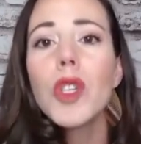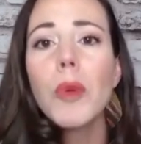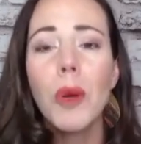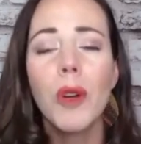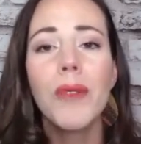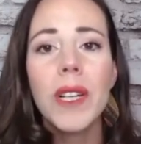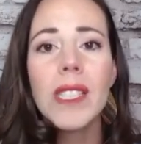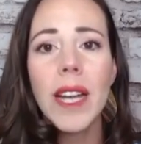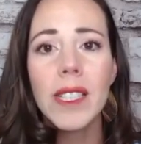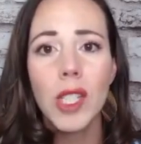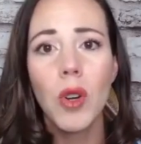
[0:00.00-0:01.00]
perfect
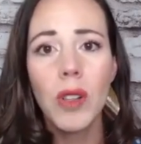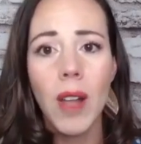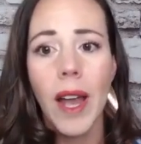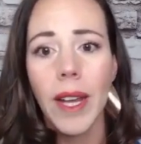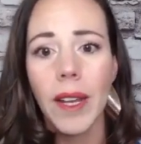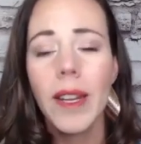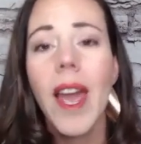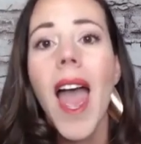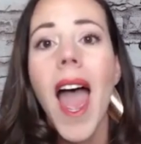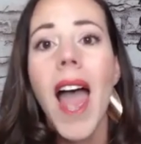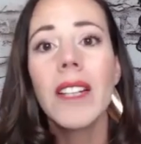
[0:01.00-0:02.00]
ideal client?
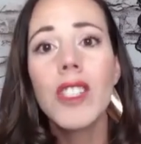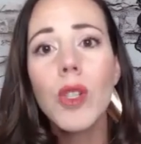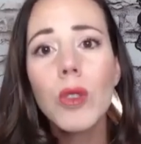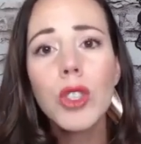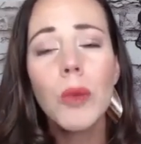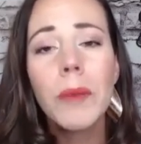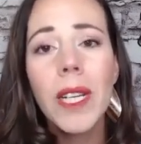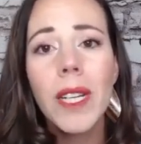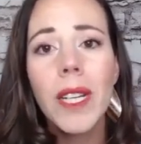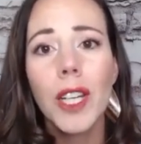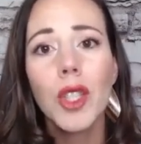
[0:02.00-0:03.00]
And social
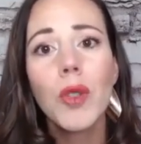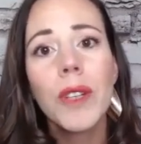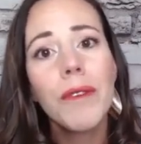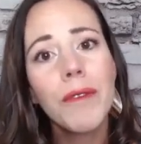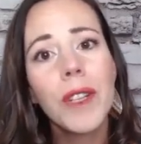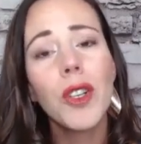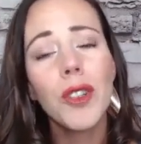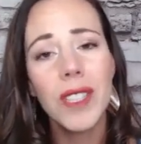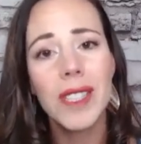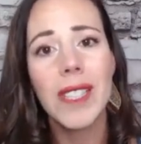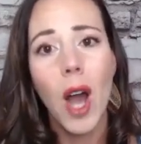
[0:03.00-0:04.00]
media, you can figure
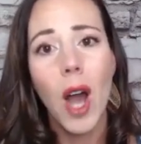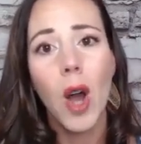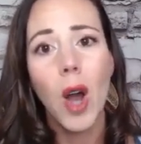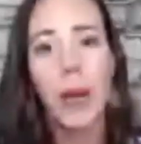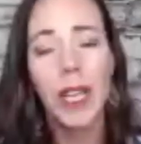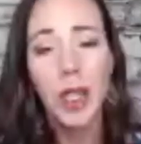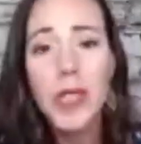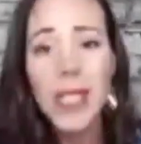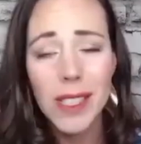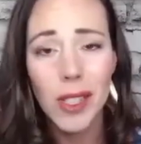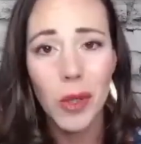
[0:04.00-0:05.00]
this out by
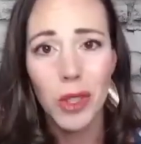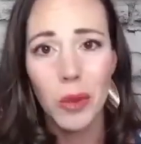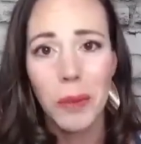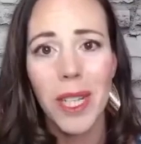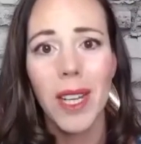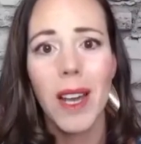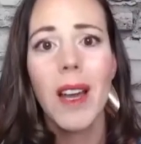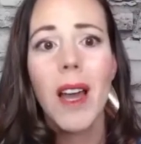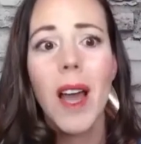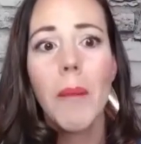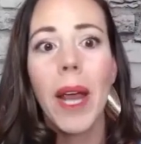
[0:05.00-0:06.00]
using social media,
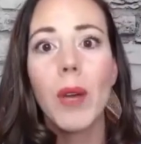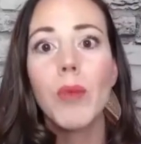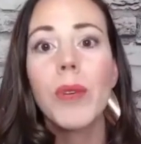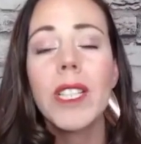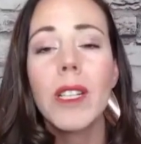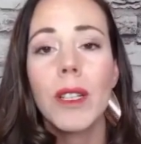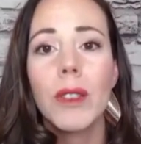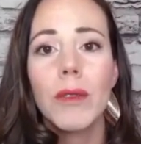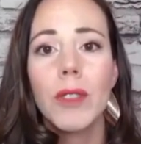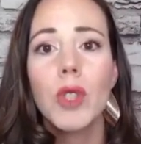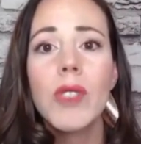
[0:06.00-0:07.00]
by
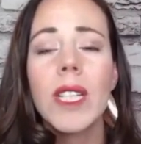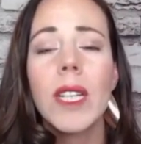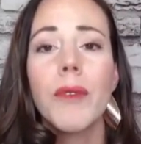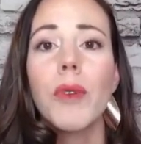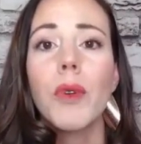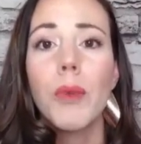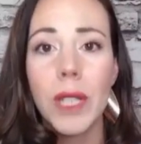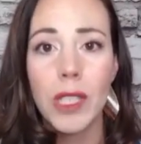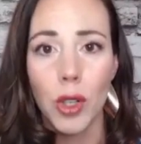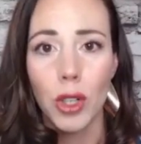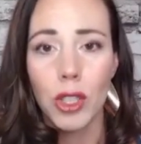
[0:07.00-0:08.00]
using it for
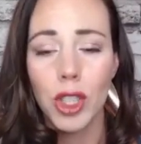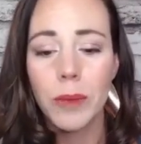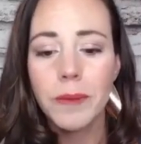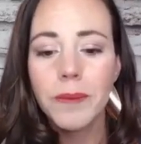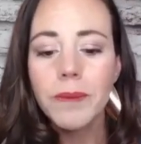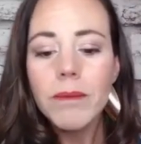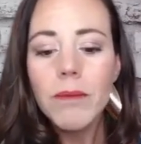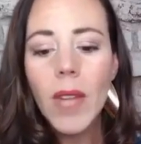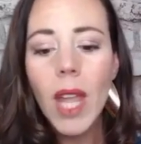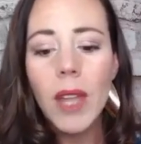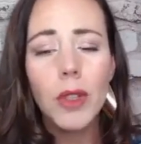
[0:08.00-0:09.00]
research.
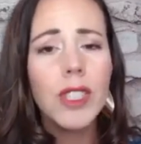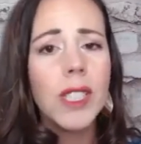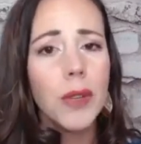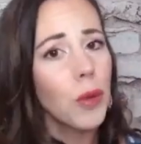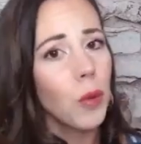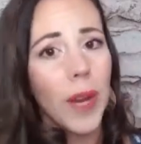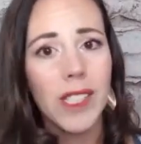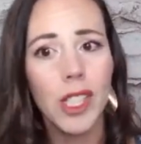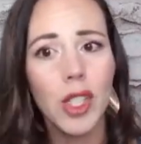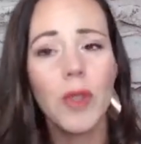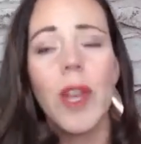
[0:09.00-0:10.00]
There's different ways to
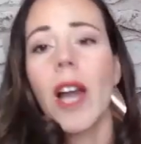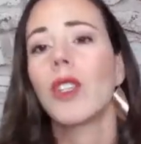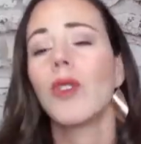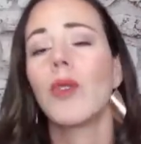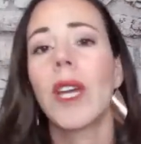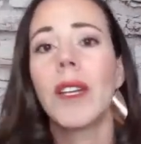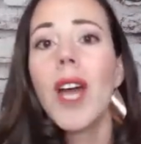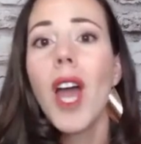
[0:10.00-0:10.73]
do that. You can